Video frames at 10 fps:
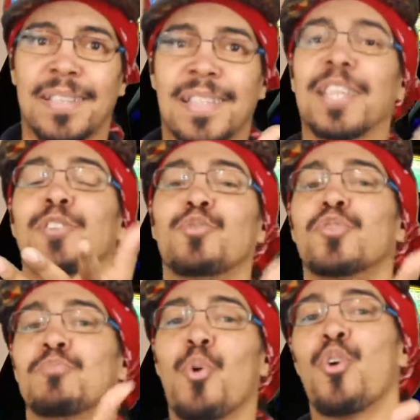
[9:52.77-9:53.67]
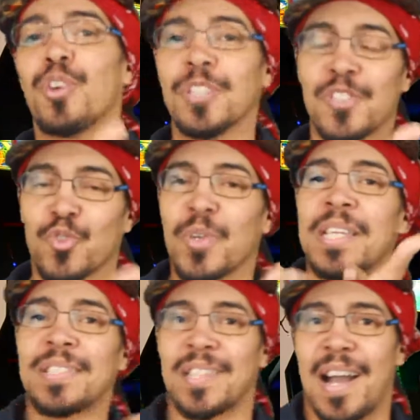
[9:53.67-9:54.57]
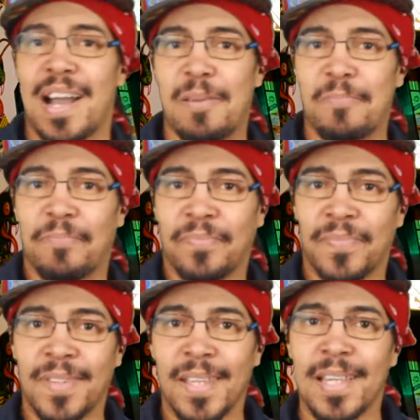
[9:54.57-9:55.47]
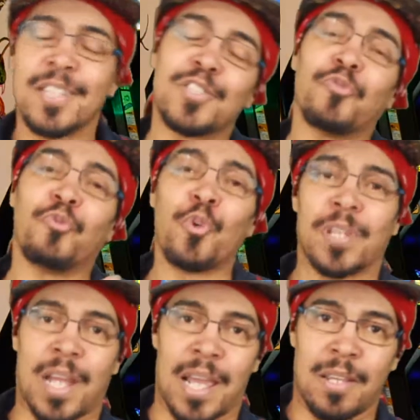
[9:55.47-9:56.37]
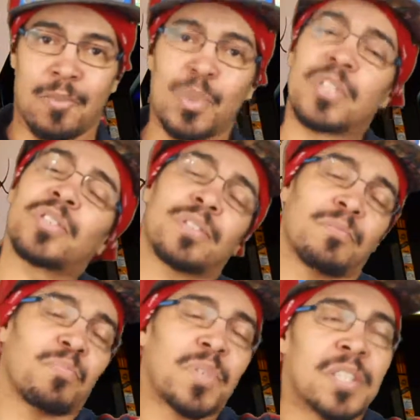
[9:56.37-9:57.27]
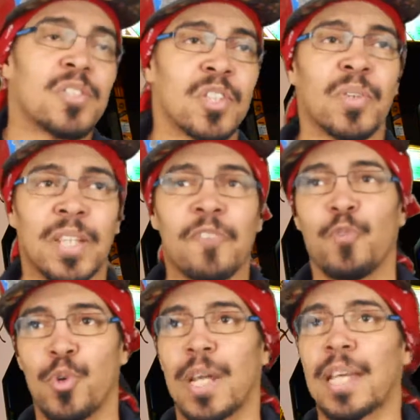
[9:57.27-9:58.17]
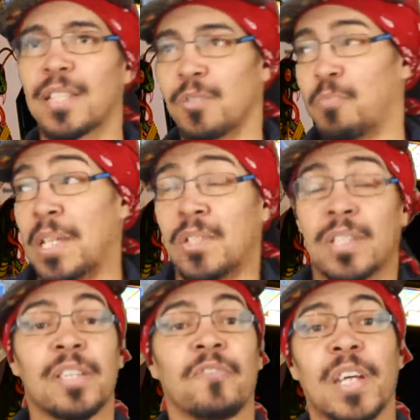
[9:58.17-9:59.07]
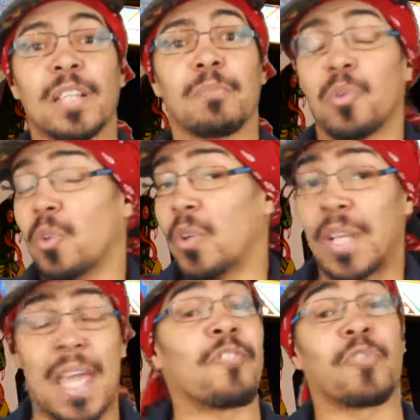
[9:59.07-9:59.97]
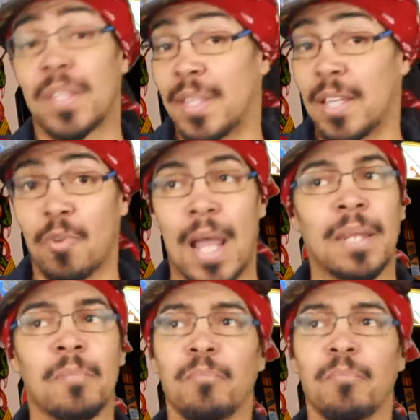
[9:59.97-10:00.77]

They lose more in screen time to Fortnite, which, considering that Fortnite is basically available on everything, right?